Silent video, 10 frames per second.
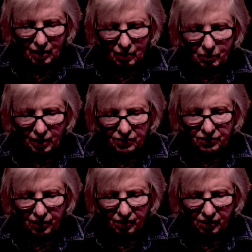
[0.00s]
by
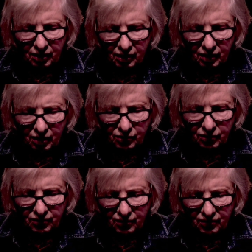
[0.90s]
ducking under
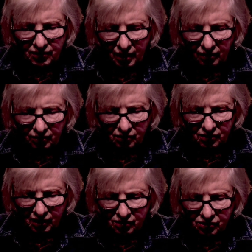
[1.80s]
their
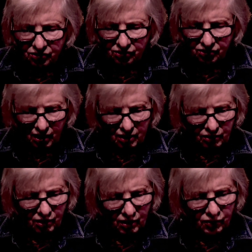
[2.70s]
desks and
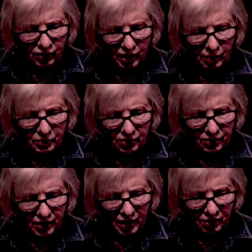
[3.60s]
covering up their
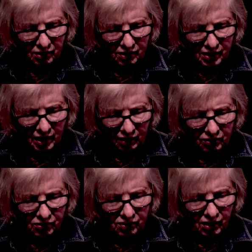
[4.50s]

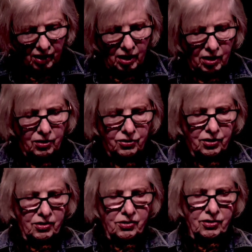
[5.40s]
necks,
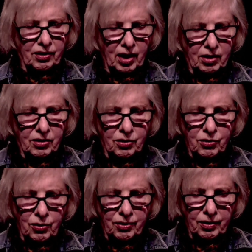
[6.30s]
just like the
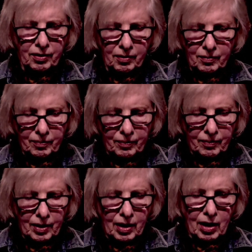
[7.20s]
turtle.
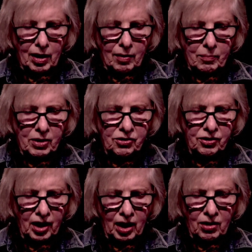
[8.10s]
Miss
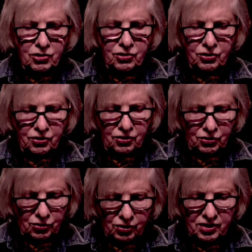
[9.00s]
Gash
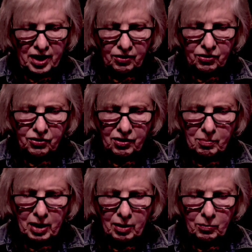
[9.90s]
stood next to the
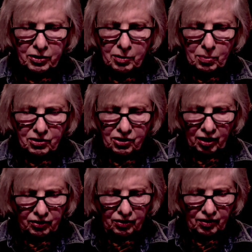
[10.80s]
man with the
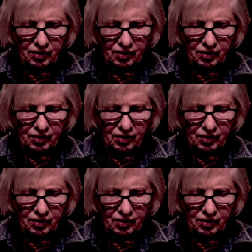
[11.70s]
projector.